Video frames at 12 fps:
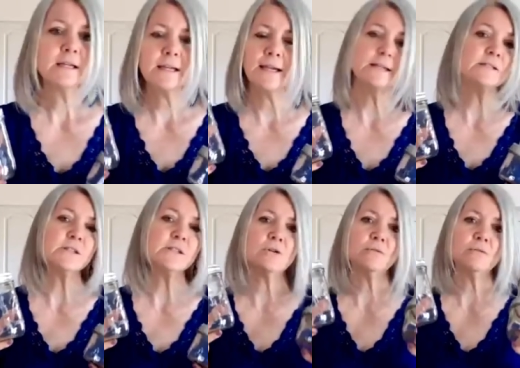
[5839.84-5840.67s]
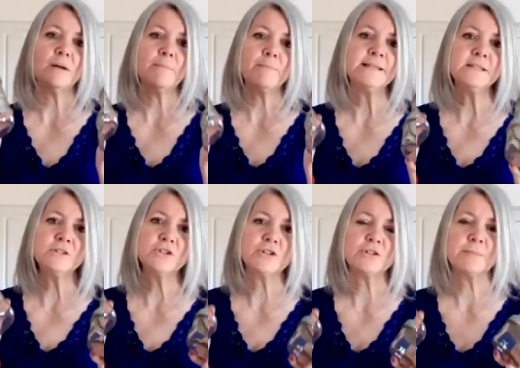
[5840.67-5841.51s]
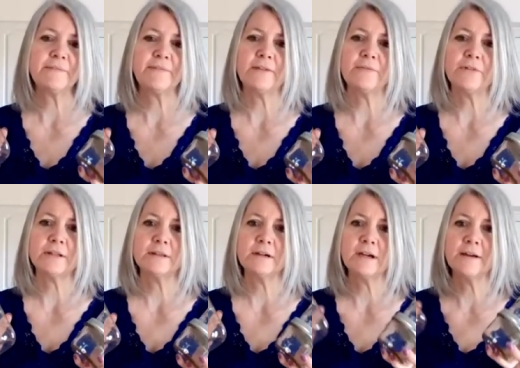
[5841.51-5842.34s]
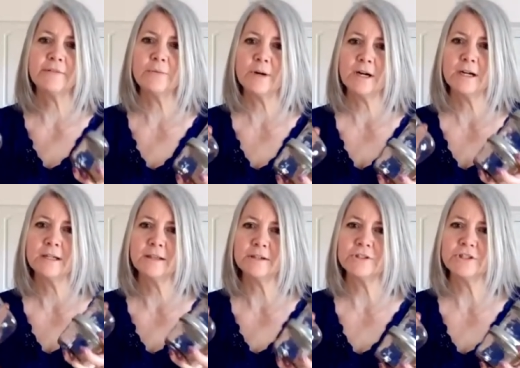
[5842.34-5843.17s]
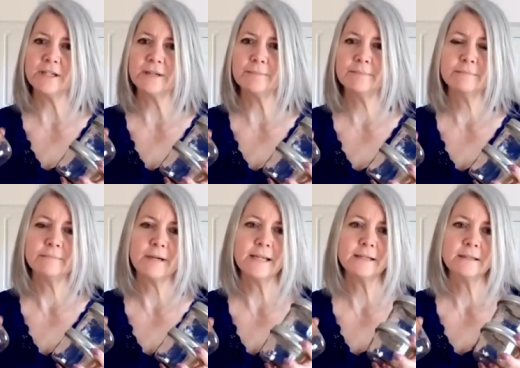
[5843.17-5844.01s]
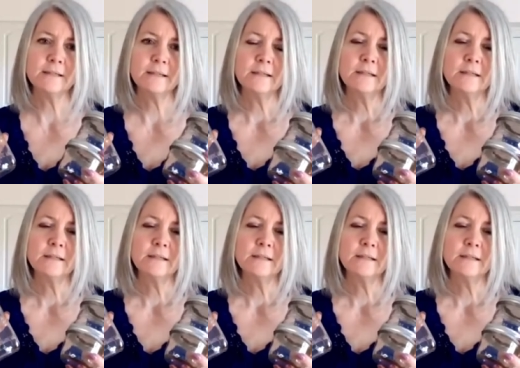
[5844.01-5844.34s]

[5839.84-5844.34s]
Okay, so mason jars are my favorite. They're everywhere and they're cheap, right?